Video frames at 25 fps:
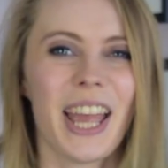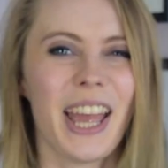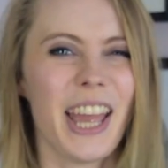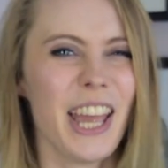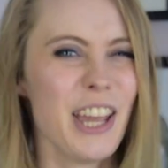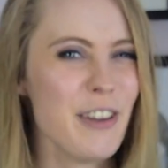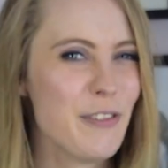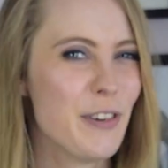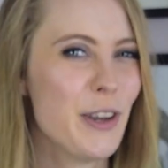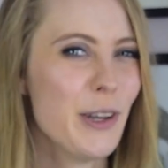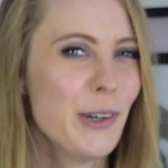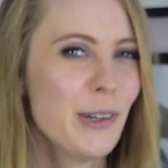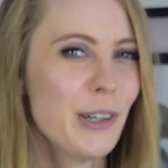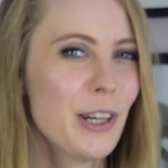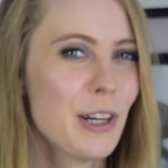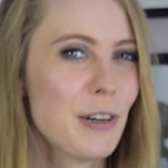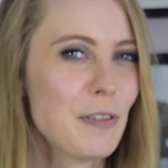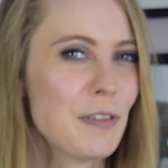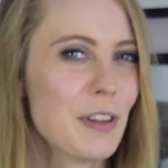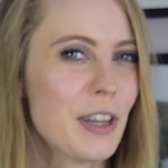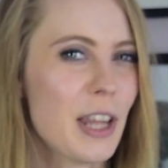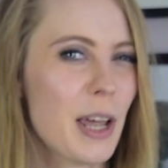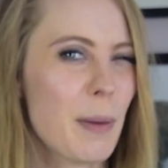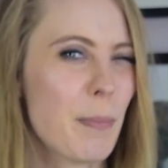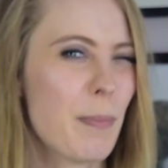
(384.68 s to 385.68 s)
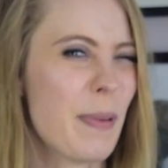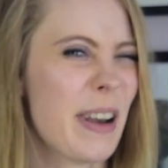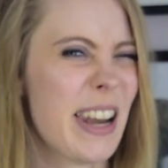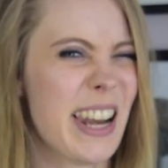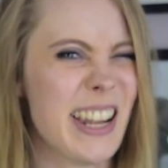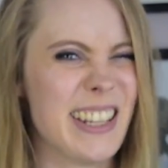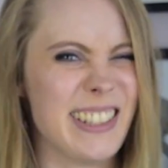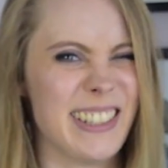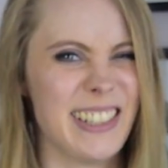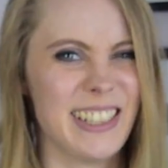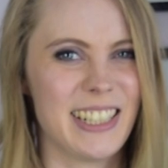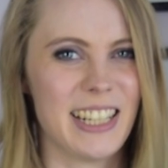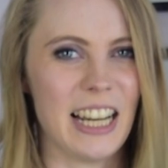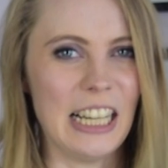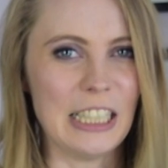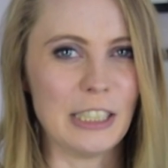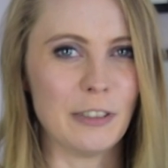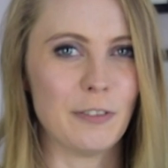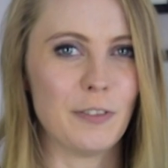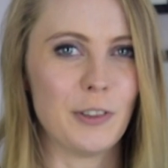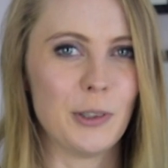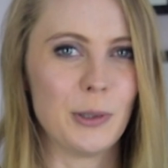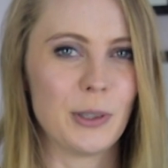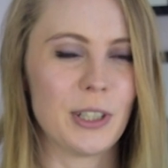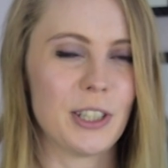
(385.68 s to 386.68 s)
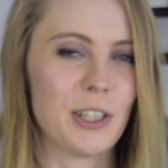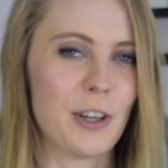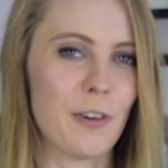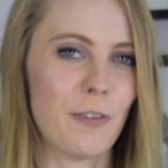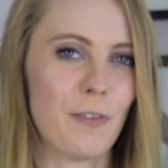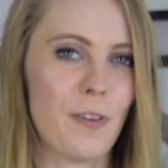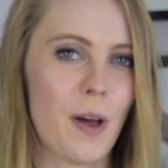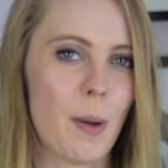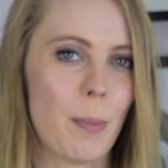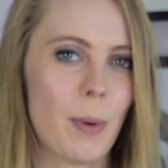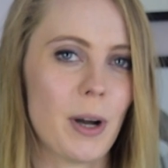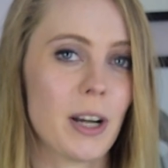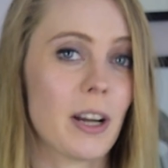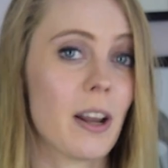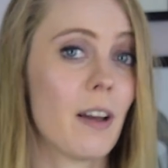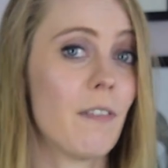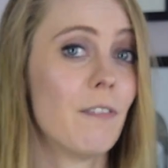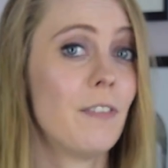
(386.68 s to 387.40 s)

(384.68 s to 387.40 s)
If you're looking for that plastic kind of look in your fabric,